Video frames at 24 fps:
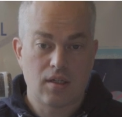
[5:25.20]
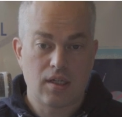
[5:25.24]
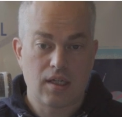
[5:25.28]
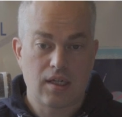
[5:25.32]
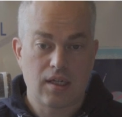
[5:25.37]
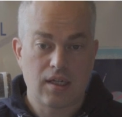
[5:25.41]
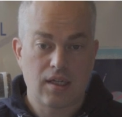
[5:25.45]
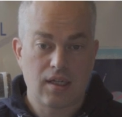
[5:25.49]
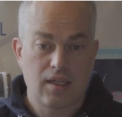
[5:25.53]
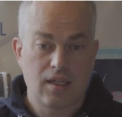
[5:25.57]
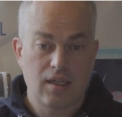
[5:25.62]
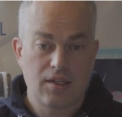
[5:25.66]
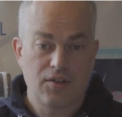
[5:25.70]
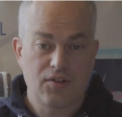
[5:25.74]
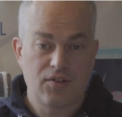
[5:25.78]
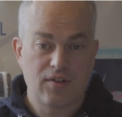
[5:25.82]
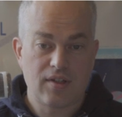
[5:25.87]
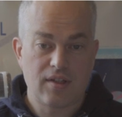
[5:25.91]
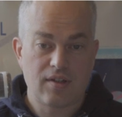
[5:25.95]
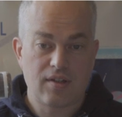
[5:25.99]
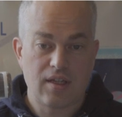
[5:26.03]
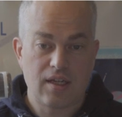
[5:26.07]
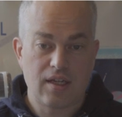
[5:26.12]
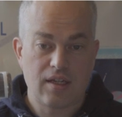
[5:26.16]
I guess
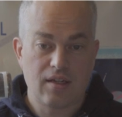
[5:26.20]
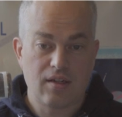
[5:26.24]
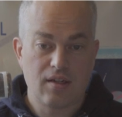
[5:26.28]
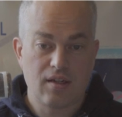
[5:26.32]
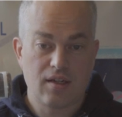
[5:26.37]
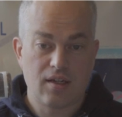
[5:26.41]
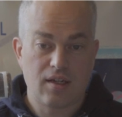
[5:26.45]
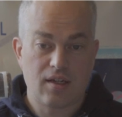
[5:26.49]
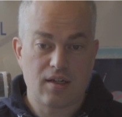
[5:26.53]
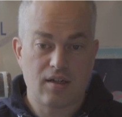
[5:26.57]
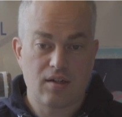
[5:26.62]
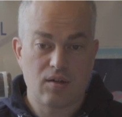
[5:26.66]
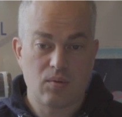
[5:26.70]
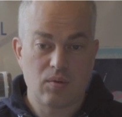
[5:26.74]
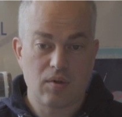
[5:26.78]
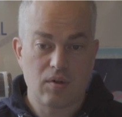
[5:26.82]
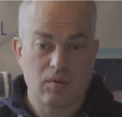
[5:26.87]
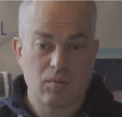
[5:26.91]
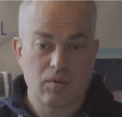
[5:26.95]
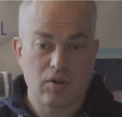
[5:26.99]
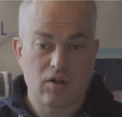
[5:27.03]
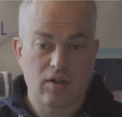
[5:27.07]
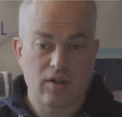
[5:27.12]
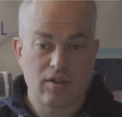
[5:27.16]
at the end here, when
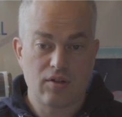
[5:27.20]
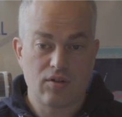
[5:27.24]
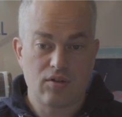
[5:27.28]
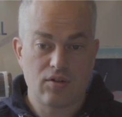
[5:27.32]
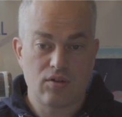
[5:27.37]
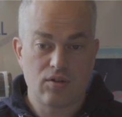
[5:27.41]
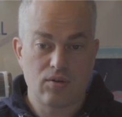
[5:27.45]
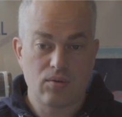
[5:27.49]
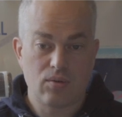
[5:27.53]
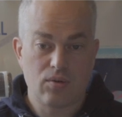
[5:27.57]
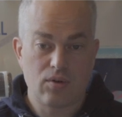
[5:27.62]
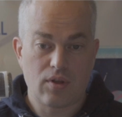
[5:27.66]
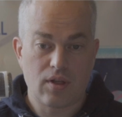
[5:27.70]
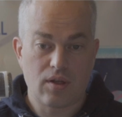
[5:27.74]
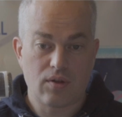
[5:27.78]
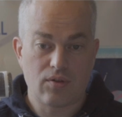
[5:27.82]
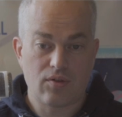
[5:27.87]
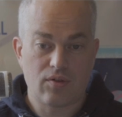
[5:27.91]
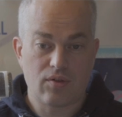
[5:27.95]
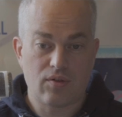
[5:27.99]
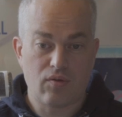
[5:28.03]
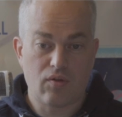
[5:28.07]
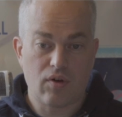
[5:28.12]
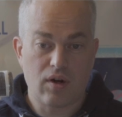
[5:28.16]
we are at
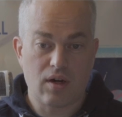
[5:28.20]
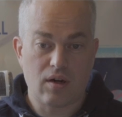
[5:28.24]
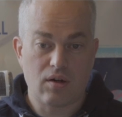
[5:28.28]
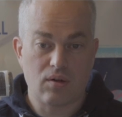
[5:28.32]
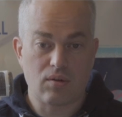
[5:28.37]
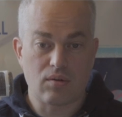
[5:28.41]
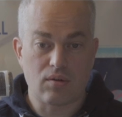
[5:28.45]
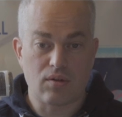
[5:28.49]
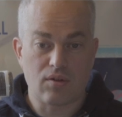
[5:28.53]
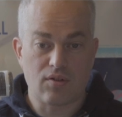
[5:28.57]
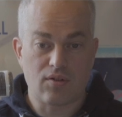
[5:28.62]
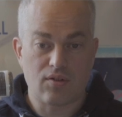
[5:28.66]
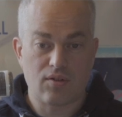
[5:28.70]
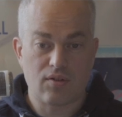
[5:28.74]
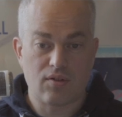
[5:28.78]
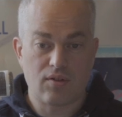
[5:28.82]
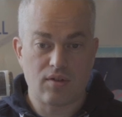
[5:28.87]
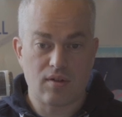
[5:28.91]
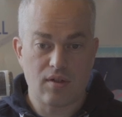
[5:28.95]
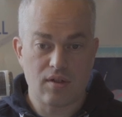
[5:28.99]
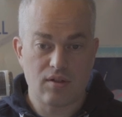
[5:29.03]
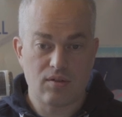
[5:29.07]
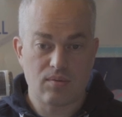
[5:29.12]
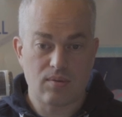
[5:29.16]
2000 rounds,
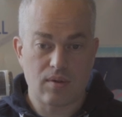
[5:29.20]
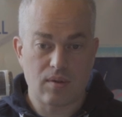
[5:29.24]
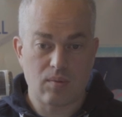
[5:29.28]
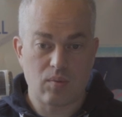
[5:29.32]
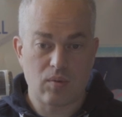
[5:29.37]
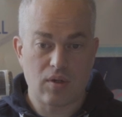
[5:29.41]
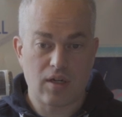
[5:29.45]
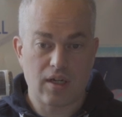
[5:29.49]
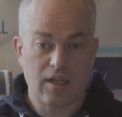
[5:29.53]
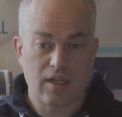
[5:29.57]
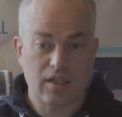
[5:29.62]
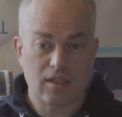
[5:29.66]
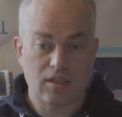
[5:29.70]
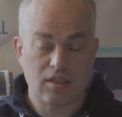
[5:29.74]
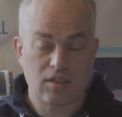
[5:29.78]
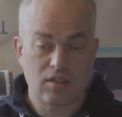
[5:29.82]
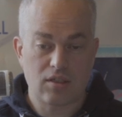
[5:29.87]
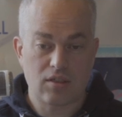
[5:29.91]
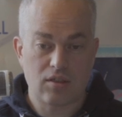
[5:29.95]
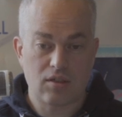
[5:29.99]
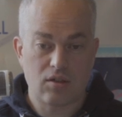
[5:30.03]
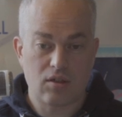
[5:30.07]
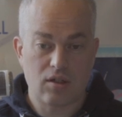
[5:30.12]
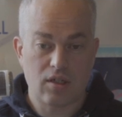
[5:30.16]
this one will
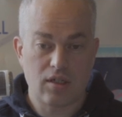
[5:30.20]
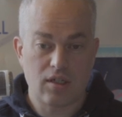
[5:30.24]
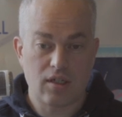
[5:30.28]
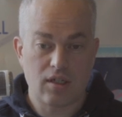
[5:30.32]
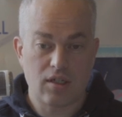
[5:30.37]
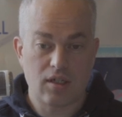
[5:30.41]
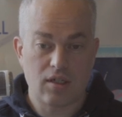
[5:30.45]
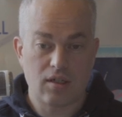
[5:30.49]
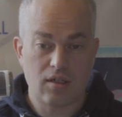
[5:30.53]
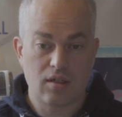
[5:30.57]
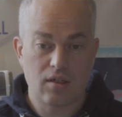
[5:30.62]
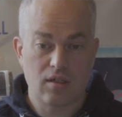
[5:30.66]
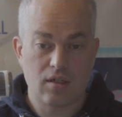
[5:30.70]
actually